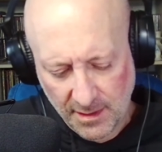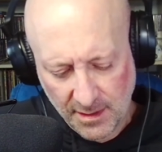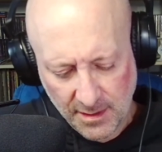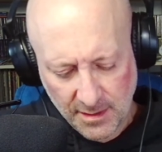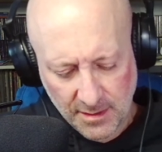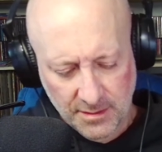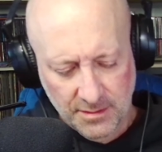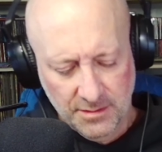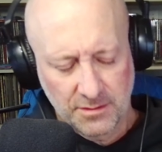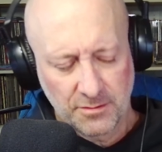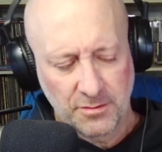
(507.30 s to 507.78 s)

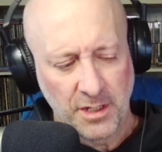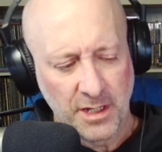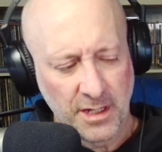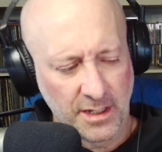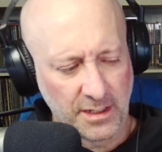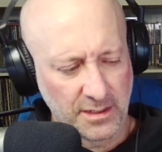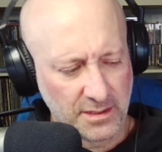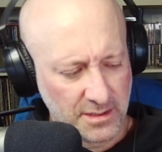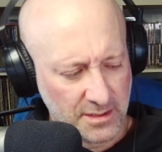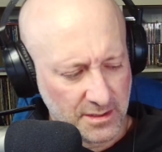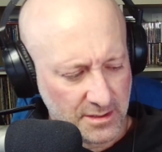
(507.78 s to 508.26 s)
So yeah,
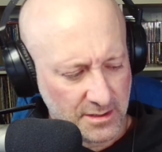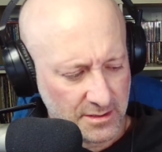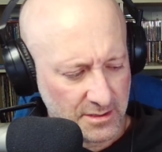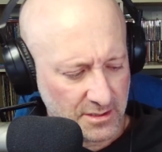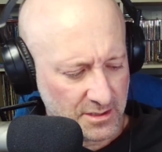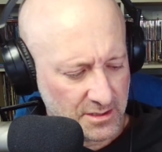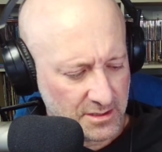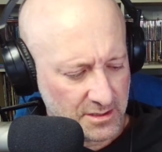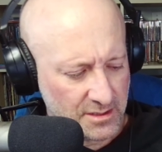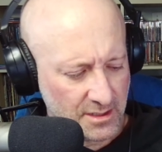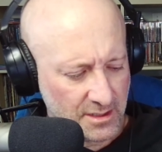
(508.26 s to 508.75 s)
it's
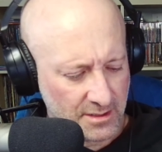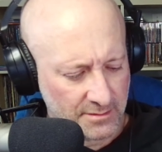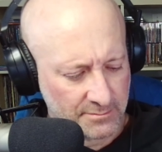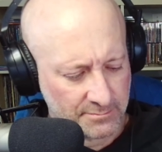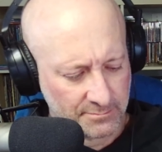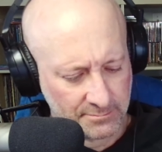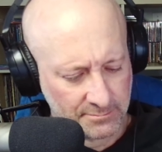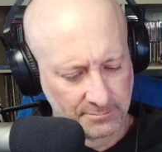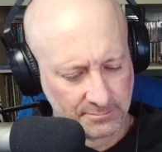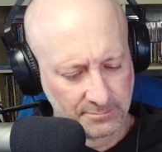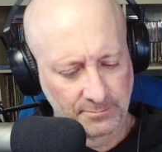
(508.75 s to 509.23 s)
it's
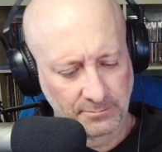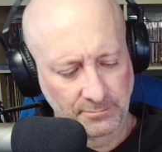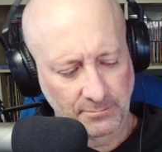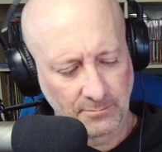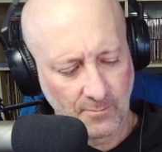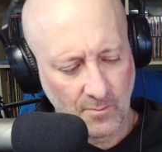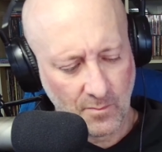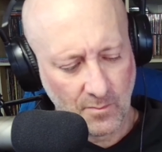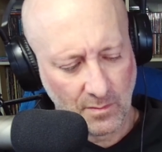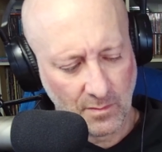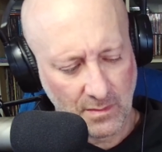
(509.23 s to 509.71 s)
um,
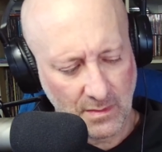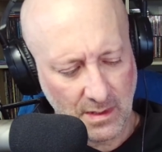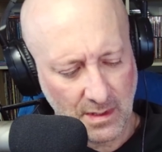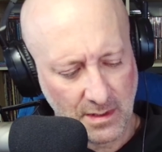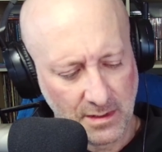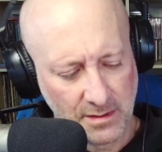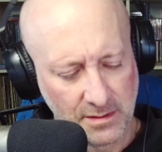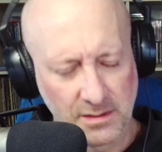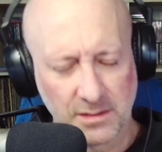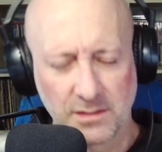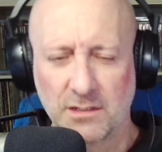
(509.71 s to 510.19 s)

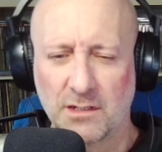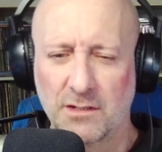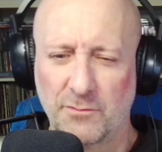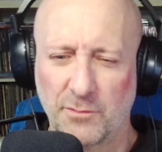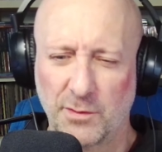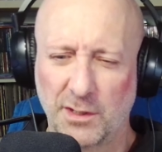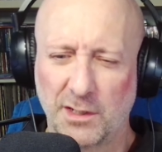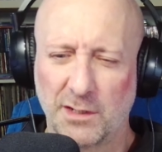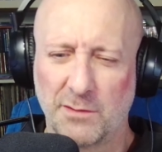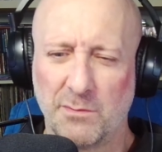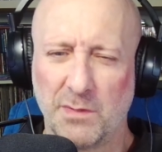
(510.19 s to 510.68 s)
it's not
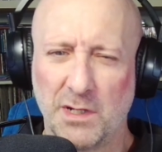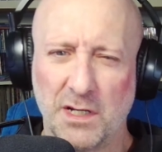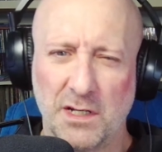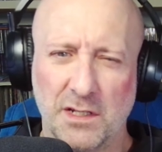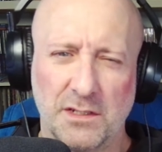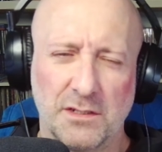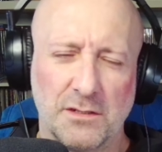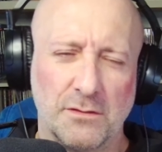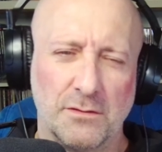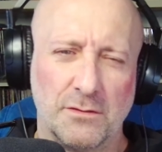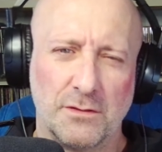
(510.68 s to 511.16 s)
really me
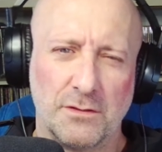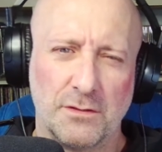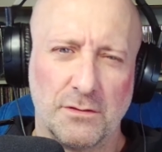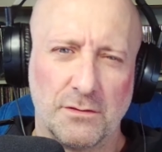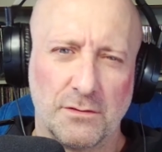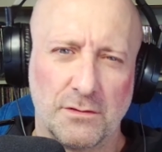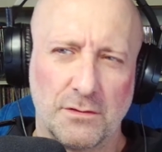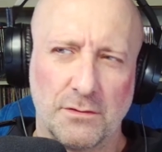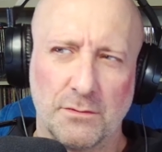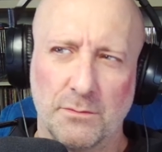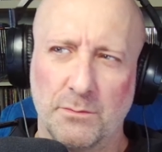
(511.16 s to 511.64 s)
to to
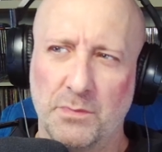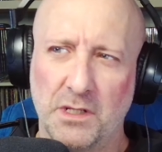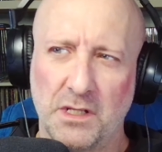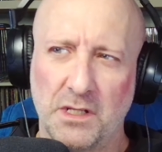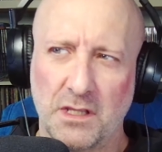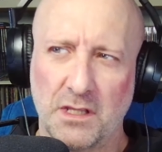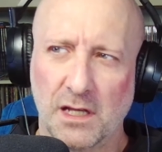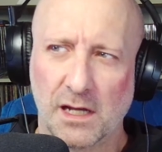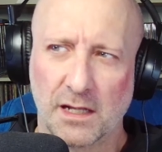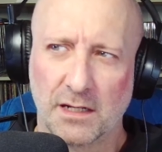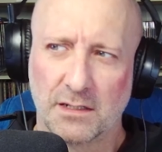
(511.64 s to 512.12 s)
to be
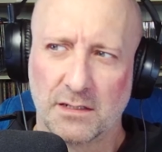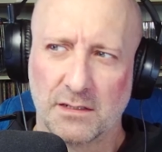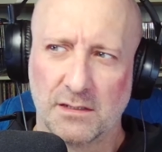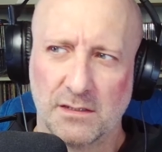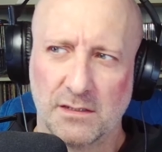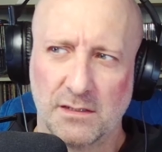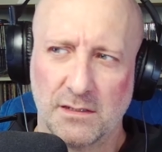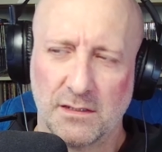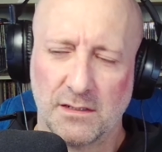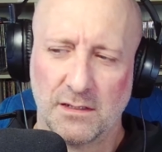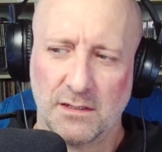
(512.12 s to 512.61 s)
that
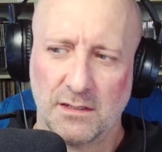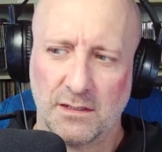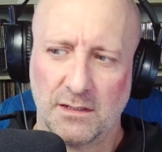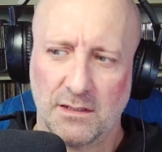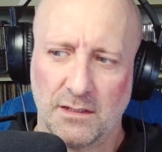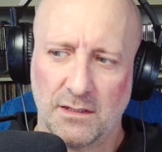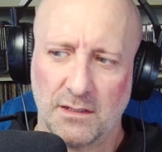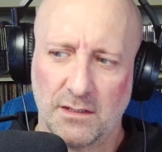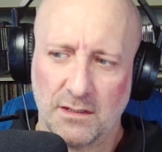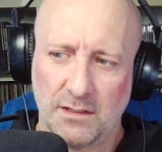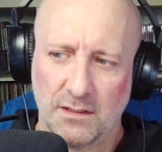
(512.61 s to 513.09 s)

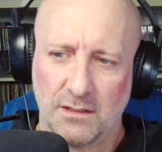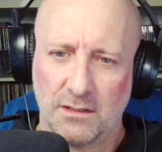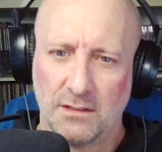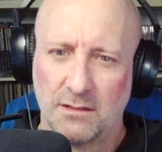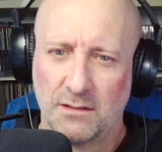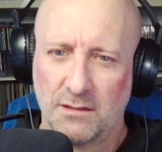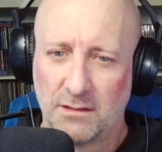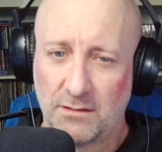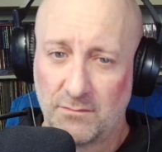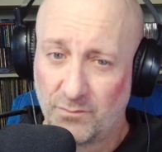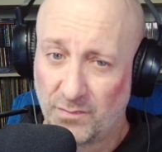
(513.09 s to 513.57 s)

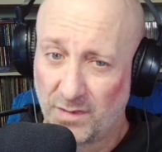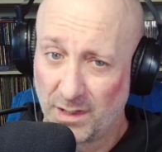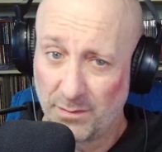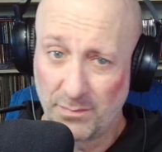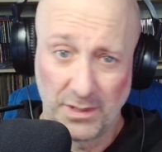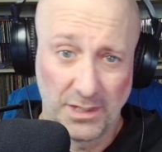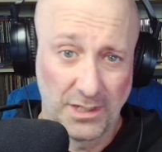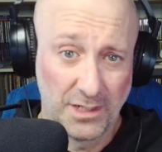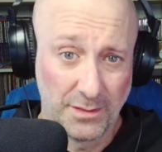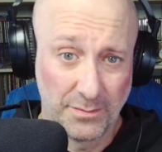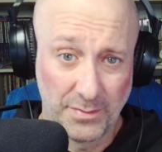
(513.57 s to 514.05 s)

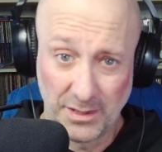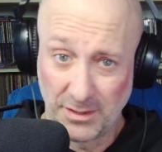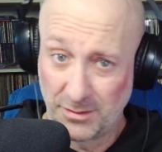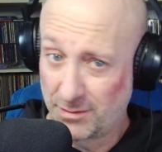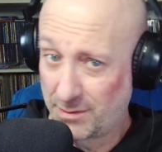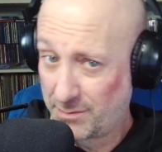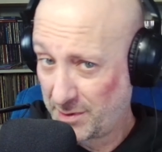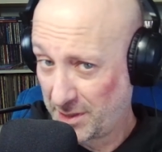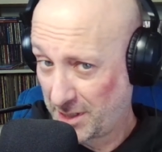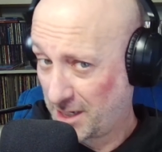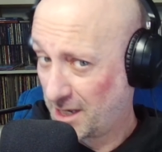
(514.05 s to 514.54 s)
hippy dippy
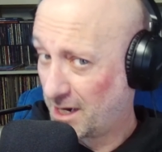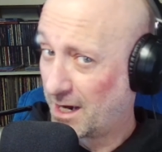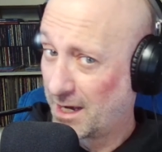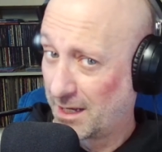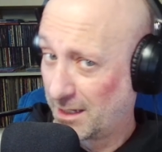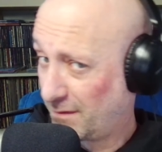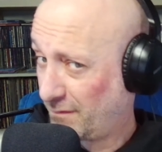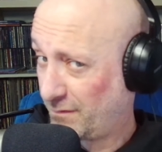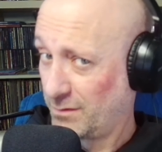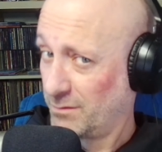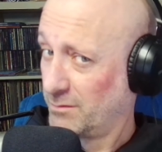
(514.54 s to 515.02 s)
trippy guy,
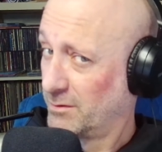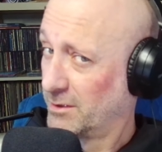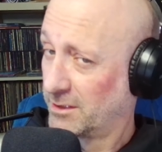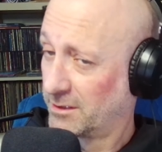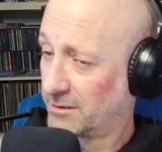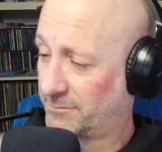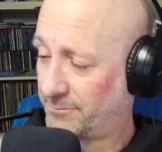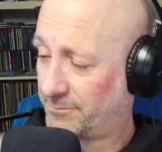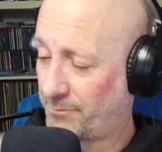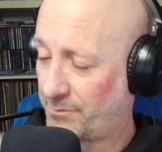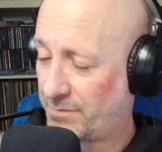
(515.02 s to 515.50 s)
if you
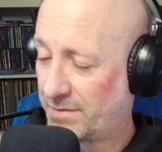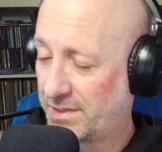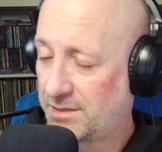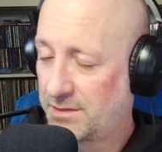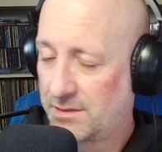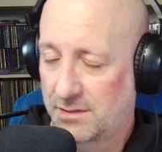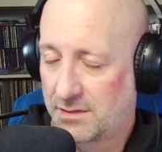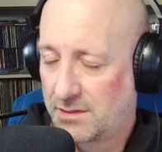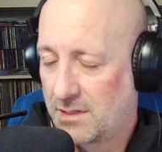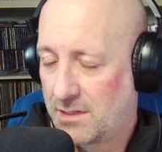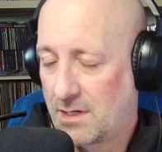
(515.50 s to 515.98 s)
will. It's
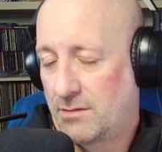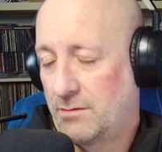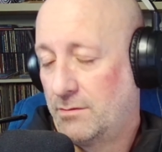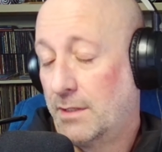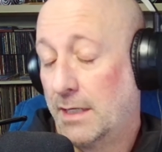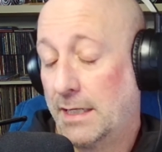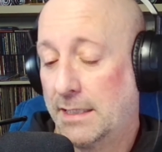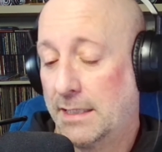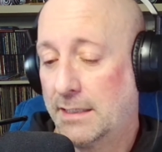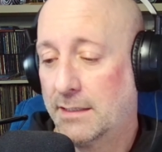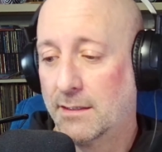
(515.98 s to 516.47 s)
just not who
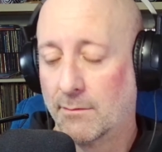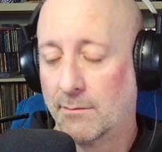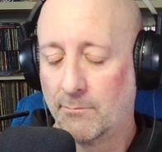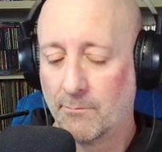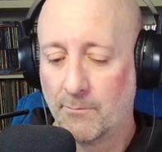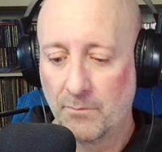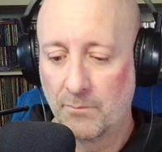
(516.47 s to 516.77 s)
I am.